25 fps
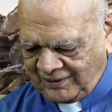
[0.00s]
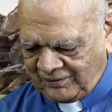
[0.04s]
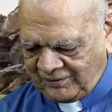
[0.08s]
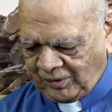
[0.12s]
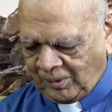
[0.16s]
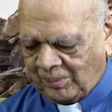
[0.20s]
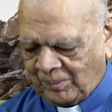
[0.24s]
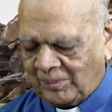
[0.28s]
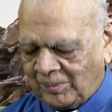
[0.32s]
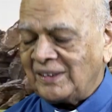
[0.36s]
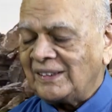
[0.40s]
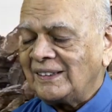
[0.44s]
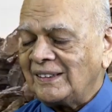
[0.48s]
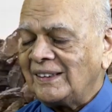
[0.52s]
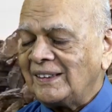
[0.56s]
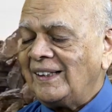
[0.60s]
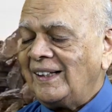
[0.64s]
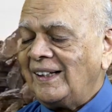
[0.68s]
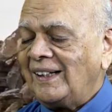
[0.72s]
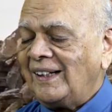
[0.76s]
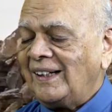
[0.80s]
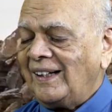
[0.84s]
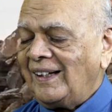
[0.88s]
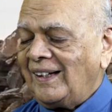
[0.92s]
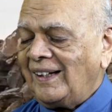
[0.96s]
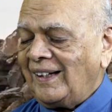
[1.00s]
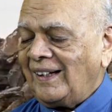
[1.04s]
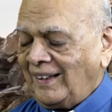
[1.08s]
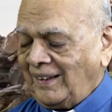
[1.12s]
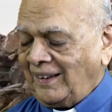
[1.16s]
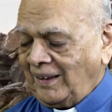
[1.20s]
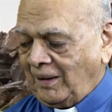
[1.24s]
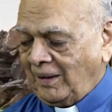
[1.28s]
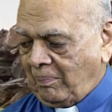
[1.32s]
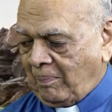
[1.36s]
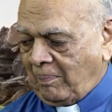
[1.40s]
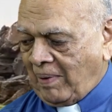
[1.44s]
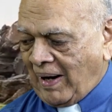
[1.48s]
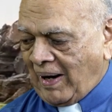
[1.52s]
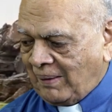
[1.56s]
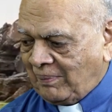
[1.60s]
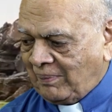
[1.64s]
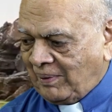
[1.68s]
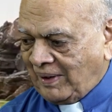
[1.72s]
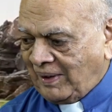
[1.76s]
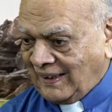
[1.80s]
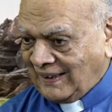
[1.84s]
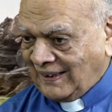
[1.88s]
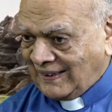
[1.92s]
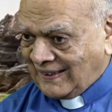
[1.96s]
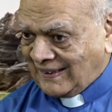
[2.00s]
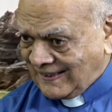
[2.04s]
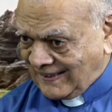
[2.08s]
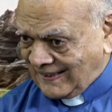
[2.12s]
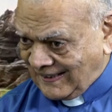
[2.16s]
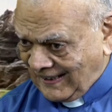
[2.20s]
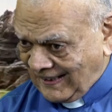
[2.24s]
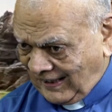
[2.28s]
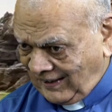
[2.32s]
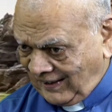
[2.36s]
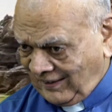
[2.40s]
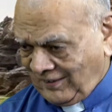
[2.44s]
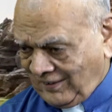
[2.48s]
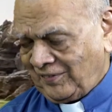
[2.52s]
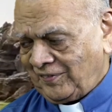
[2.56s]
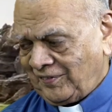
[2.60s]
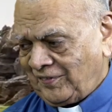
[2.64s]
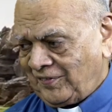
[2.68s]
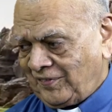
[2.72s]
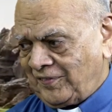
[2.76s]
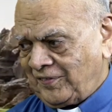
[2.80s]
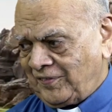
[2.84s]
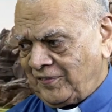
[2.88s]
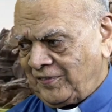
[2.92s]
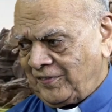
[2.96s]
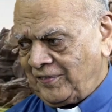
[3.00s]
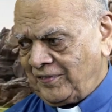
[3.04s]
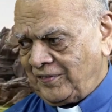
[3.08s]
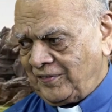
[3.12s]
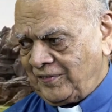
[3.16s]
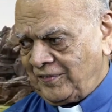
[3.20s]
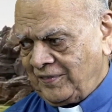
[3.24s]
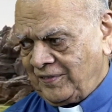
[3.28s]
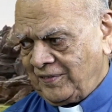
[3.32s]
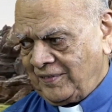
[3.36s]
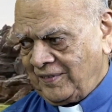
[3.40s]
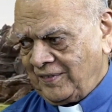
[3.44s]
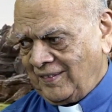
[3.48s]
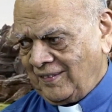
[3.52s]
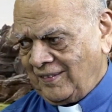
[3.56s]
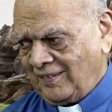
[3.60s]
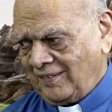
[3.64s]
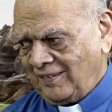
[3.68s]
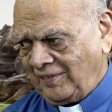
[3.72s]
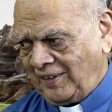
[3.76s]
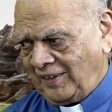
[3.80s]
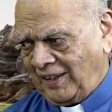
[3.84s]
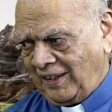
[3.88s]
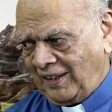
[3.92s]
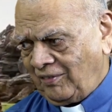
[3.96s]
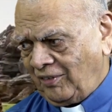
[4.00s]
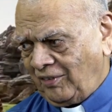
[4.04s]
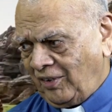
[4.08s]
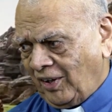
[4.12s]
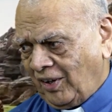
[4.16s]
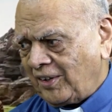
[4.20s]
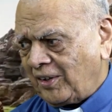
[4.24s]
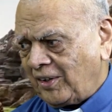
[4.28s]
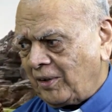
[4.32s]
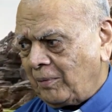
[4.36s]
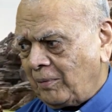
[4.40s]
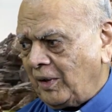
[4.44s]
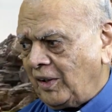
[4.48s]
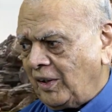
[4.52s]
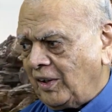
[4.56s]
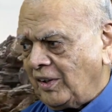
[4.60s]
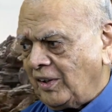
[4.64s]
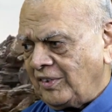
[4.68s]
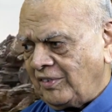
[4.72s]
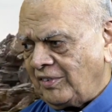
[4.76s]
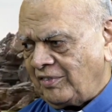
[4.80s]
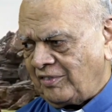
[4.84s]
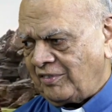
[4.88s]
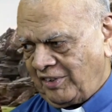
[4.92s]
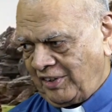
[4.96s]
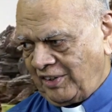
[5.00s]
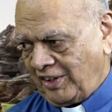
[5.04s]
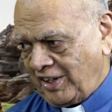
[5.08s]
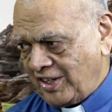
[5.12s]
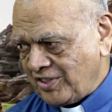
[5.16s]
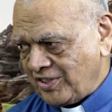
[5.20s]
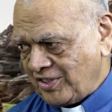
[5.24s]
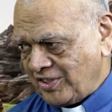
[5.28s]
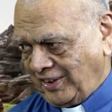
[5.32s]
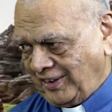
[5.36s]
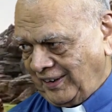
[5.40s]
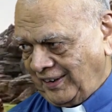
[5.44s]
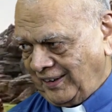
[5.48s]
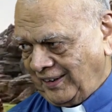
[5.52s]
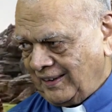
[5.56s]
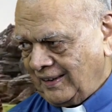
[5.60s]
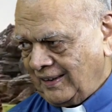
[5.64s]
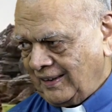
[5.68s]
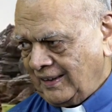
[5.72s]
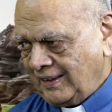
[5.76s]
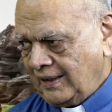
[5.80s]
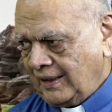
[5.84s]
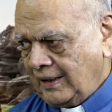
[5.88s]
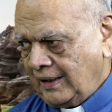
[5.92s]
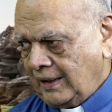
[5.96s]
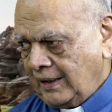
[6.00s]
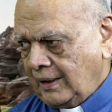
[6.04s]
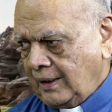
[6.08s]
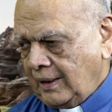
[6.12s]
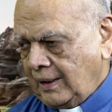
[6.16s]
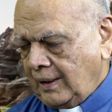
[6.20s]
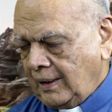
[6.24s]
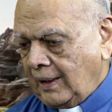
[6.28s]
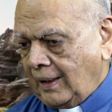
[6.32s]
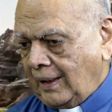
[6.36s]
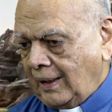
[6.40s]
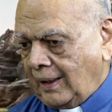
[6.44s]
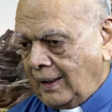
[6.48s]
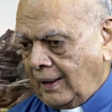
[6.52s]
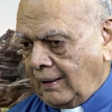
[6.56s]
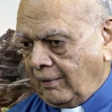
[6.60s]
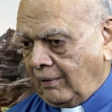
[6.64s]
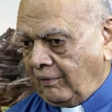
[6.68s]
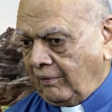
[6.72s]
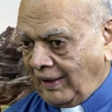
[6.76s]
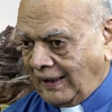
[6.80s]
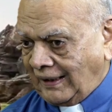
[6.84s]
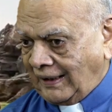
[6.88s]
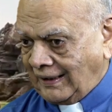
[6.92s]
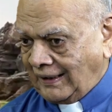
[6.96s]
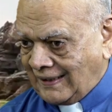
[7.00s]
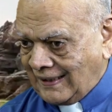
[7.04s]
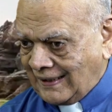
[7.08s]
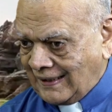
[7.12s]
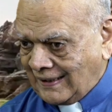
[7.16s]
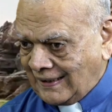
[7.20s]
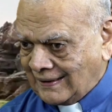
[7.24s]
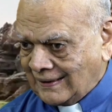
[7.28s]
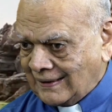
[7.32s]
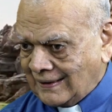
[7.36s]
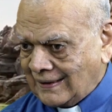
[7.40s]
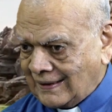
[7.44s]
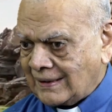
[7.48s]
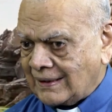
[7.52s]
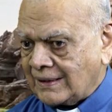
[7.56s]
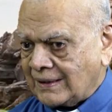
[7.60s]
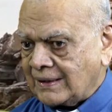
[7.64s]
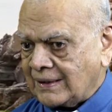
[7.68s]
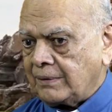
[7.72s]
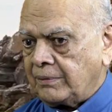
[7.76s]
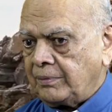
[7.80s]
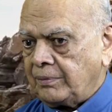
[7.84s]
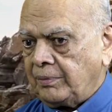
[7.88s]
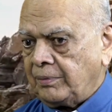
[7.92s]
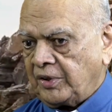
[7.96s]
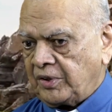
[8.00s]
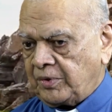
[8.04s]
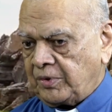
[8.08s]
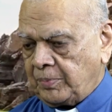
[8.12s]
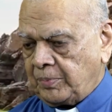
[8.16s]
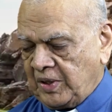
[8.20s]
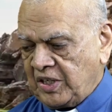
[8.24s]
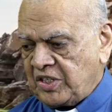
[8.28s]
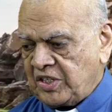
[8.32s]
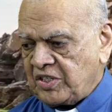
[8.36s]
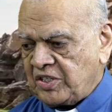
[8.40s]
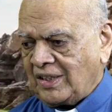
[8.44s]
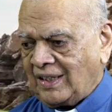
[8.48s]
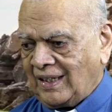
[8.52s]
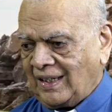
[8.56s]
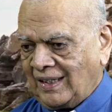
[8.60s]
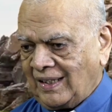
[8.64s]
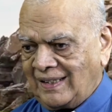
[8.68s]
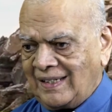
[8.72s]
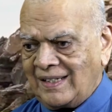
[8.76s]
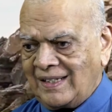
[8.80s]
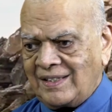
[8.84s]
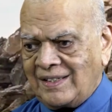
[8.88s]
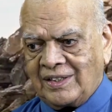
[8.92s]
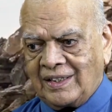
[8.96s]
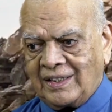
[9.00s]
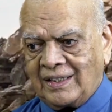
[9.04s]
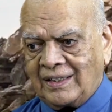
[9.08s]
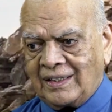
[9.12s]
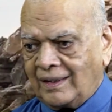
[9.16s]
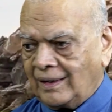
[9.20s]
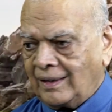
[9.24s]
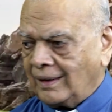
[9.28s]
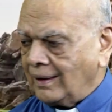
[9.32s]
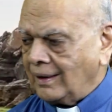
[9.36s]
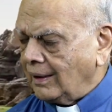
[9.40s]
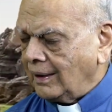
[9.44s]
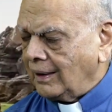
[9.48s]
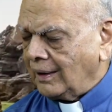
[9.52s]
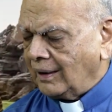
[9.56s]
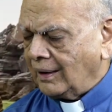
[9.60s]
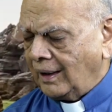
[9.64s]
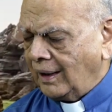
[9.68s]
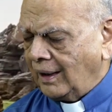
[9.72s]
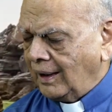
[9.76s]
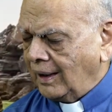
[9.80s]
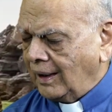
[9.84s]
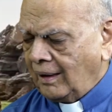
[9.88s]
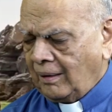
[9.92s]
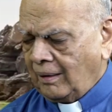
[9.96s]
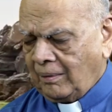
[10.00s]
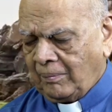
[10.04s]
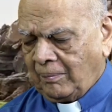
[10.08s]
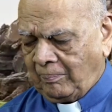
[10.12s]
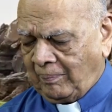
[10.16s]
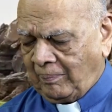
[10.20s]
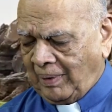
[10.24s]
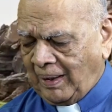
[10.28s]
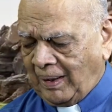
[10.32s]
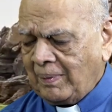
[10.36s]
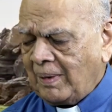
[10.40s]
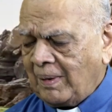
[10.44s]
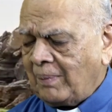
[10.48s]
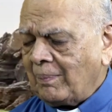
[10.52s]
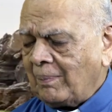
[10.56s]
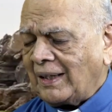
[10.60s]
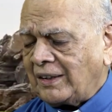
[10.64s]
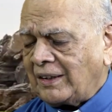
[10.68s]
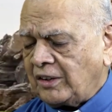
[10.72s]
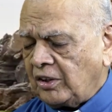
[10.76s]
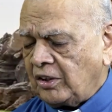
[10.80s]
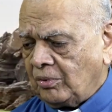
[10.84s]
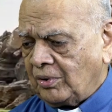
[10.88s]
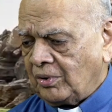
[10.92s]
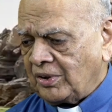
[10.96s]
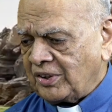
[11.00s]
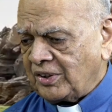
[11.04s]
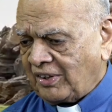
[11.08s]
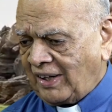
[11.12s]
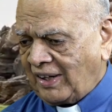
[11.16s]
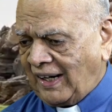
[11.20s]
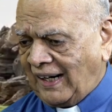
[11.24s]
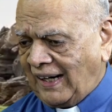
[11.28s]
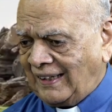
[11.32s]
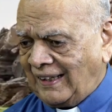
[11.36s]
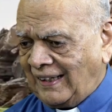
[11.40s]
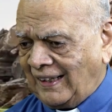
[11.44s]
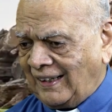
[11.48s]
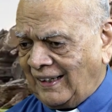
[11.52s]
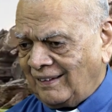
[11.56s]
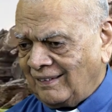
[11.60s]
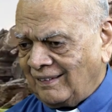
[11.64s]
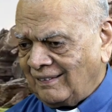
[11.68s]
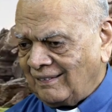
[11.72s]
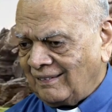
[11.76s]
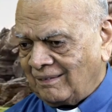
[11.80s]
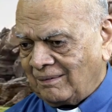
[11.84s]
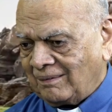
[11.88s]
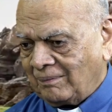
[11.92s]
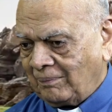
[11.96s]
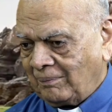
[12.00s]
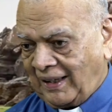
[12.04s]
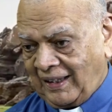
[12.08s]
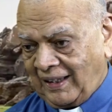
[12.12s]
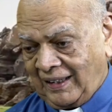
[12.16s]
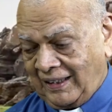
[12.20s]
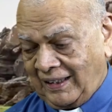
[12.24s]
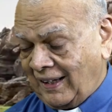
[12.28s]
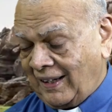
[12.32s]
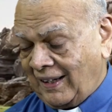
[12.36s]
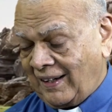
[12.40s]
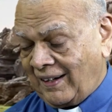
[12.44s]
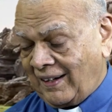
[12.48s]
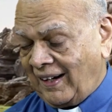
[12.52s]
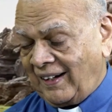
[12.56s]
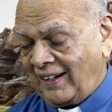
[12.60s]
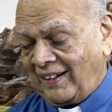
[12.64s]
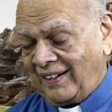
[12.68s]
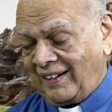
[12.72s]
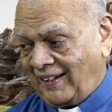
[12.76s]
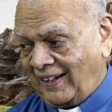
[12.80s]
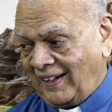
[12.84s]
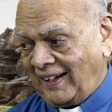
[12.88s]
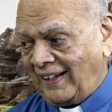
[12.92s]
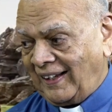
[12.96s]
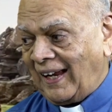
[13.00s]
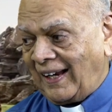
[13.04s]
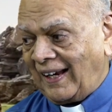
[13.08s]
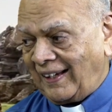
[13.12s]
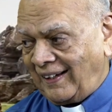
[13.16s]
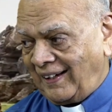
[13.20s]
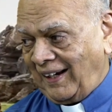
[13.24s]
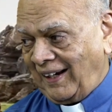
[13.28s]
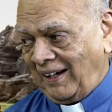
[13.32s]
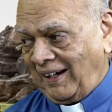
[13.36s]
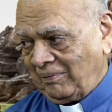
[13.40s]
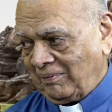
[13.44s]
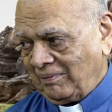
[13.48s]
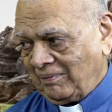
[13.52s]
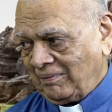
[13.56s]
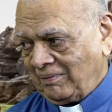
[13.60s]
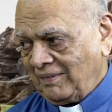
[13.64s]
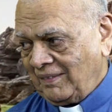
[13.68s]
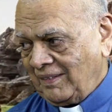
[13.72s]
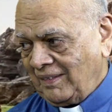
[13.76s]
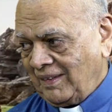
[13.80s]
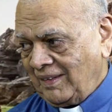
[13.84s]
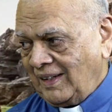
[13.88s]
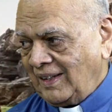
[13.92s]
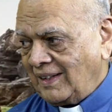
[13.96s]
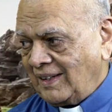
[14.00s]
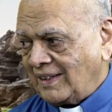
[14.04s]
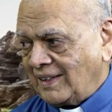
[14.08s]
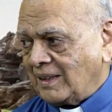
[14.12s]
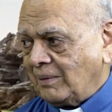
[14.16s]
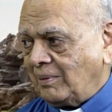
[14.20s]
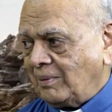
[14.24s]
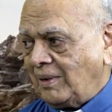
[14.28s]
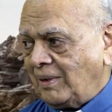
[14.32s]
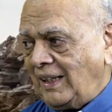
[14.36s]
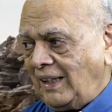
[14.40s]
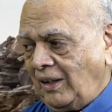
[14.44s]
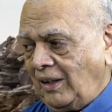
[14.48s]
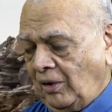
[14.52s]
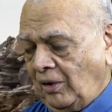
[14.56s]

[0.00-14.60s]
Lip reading: foremost, the Bible itself, we have got it because of tradition. When Jesus was preaching and teaching, maybe Matthew was writing, but he didn't write it at that time. Similarly,